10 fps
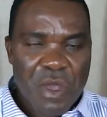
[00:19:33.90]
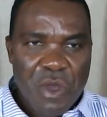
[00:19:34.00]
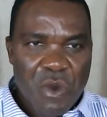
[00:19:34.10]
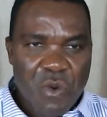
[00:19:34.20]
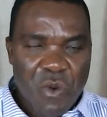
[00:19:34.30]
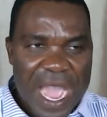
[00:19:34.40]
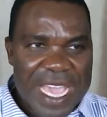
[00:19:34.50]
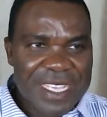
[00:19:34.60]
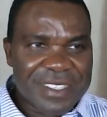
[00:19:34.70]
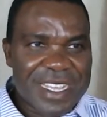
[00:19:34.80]
Why
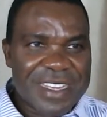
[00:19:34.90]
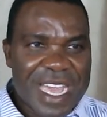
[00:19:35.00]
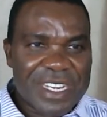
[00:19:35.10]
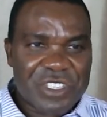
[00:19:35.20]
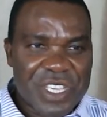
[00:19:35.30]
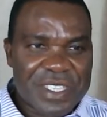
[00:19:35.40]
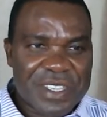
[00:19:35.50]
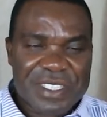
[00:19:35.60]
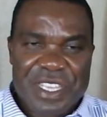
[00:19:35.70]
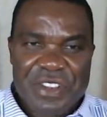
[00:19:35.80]
is it that
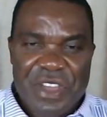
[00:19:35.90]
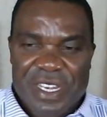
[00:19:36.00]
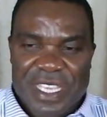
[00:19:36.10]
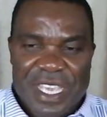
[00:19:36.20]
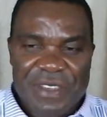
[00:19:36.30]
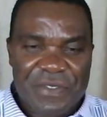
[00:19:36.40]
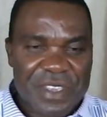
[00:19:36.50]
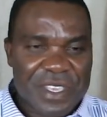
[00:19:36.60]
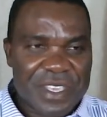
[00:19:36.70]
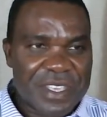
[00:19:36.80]
Jesus did not give
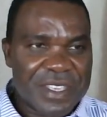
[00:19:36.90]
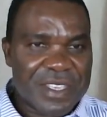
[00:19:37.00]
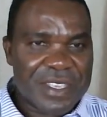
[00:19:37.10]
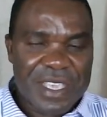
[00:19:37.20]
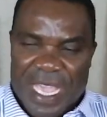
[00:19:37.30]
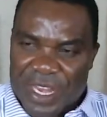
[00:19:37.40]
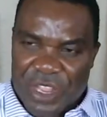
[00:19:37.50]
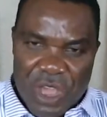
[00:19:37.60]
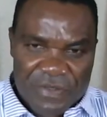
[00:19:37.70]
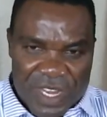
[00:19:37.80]

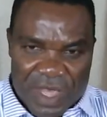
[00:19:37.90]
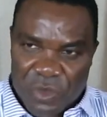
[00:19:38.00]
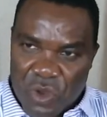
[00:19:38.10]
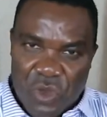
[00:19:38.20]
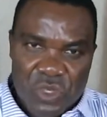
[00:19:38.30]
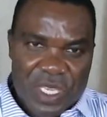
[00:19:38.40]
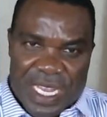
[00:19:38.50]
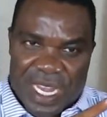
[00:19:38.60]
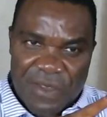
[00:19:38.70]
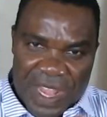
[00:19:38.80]
any of them, those
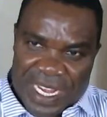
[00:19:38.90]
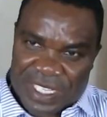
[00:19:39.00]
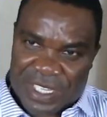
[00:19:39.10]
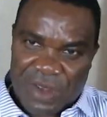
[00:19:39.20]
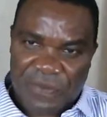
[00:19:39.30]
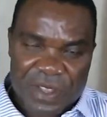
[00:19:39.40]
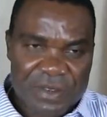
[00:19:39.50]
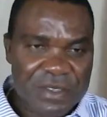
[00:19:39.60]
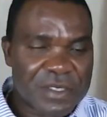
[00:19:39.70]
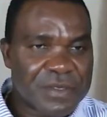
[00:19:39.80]
in the financial field,
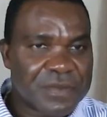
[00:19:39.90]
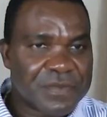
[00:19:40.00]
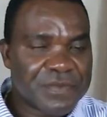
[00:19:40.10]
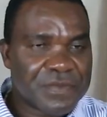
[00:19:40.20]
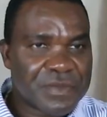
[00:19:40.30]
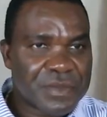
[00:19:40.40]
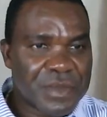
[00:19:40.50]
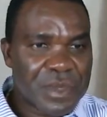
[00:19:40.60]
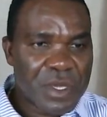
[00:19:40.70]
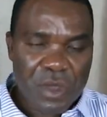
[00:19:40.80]

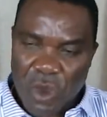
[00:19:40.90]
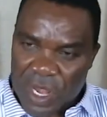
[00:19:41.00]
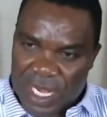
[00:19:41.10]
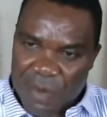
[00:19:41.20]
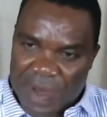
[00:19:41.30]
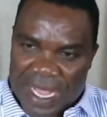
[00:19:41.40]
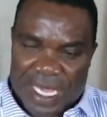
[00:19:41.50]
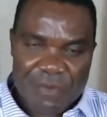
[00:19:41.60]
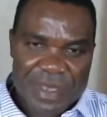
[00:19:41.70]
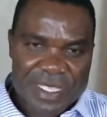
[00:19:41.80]
or in the
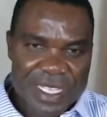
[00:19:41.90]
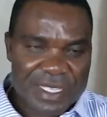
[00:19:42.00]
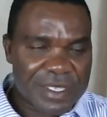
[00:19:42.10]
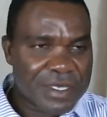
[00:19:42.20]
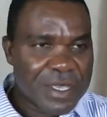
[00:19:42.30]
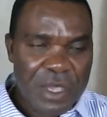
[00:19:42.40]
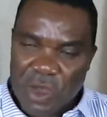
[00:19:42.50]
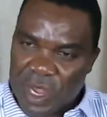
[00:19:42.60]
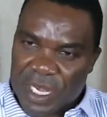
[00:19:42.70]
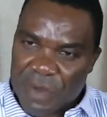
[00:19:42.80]
banking business,
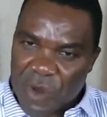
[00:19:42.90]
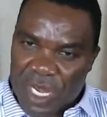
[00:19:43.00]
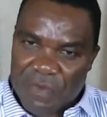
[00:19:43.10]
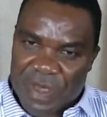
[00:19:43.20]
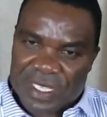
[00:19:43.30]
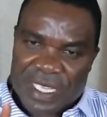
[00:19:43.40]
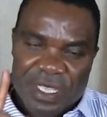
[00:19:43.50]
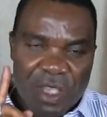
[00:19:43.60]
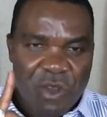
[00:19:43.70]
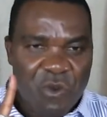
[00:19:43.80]
or in the money business,
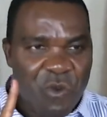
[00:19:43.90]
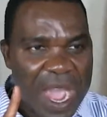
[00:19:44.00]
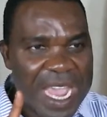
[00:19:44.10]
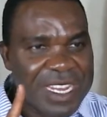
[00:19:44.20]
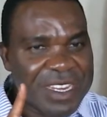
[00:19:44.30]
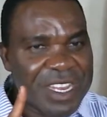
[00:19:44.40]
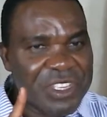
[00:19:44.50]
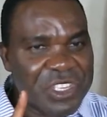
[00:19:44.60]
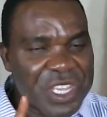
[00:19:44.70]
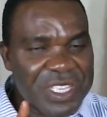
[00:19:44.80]
why didn't
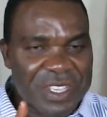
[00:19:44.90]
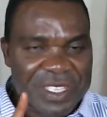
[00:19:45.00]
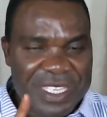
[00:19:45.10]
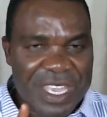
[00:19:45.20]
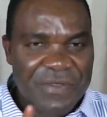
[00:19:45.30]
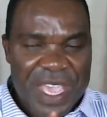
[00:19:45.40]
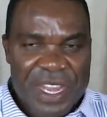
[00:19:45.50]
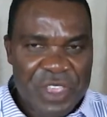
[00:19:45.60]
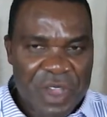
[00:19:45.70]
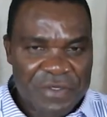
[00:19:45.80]
Jesus give
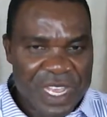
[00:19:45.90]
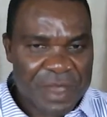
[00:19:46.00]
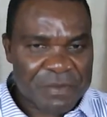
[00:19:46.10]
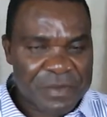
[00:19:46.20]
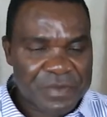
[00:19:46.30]
any of them